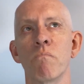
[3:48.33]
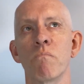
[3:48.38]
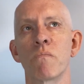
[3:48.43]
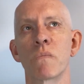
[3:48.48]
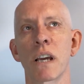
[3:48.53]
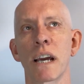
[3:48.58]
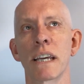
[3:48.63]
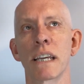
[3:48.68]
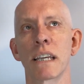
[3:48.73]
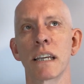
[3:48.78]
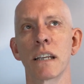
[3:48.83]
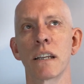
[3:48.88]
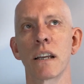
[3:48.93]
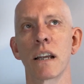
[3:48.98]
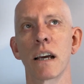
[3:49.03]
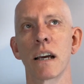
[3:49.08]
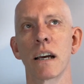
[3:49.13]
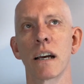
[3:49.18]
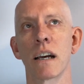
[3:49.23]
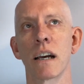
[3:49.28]
taking
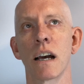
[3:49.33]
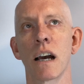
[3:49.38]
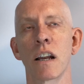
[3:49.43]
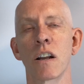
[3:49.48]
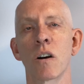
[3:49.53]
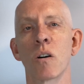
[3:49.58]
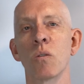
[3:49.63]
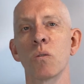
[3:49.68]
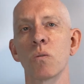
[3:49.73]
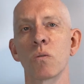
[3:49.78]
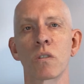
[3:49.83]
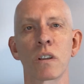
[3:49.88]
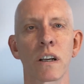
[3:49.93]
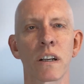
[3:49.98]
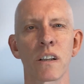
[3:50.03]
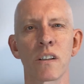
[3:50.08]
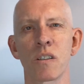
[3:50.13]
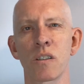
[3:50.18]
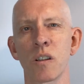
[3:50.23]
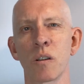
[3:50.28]
an old kind
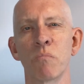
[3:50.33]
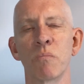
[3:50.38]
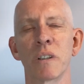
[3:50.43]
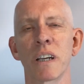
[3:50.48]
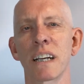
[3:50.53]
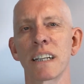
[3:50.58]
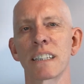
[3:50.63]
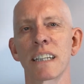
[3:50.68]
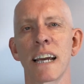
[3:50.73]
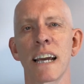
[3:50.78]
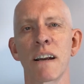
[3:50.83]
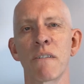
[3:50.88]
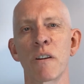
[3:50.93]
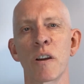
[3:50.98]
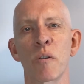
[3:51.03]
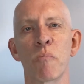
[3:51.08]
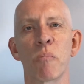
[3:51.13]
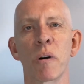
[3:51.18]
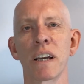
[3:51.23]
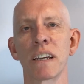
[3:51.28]
of subject
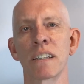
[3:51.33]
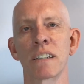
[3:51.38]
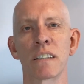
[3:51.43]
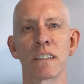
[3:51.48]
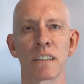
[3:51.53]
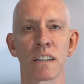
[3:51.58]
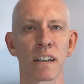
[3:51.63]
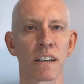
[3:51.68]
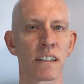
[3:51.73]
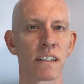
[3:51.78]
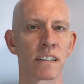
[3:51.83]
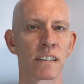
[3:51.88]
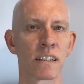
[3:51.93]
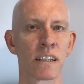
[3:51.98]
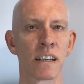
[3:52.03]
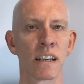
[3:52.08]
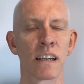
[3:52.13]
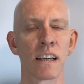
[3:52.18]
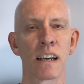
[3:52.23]
area based site